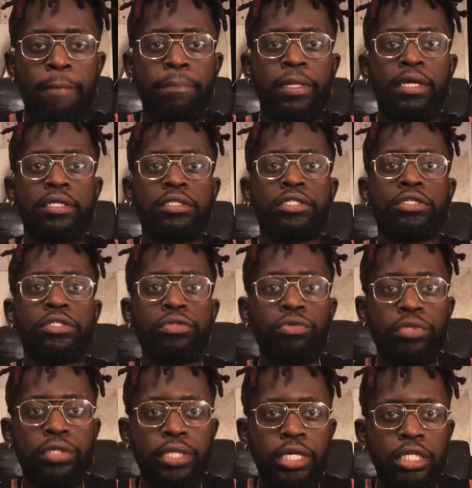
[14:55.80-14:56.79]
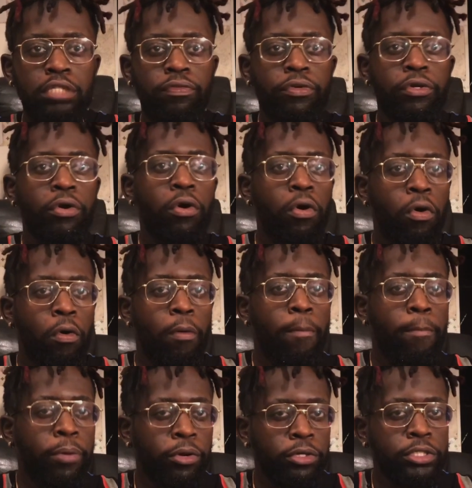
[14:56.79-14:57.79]
to do things for your own
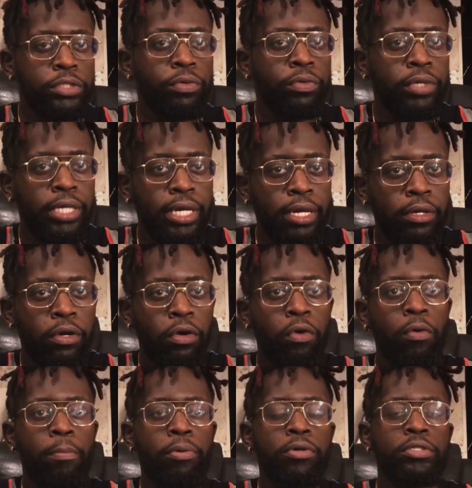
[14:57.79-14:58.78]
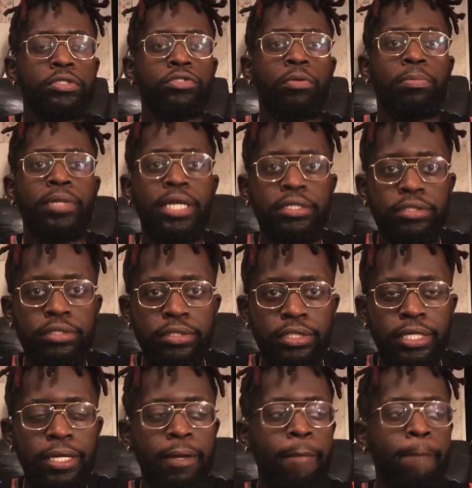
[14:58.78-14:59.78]
personal gain, own personal pleasures.
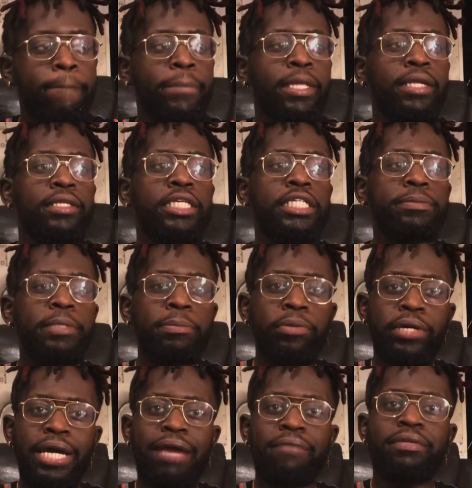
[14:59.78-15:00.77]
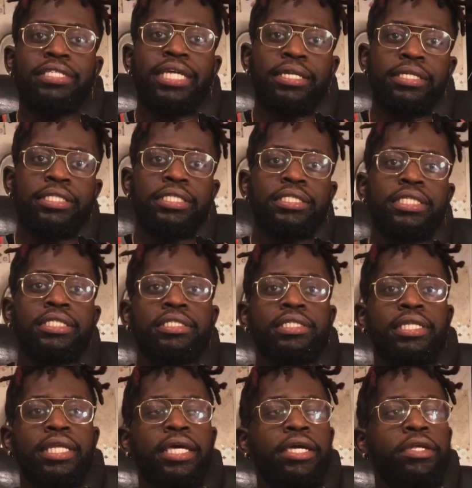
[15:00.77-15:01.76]
These people have a tendency just to,
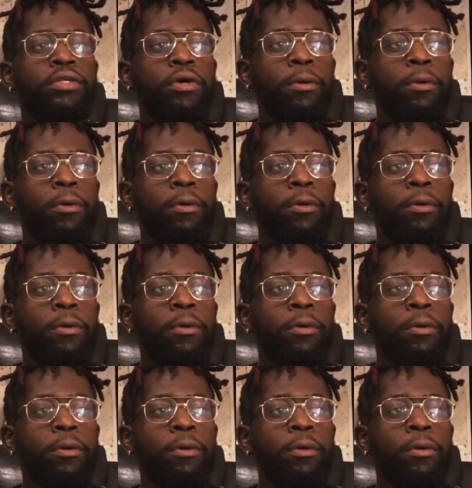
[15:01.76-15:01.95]
like, you know,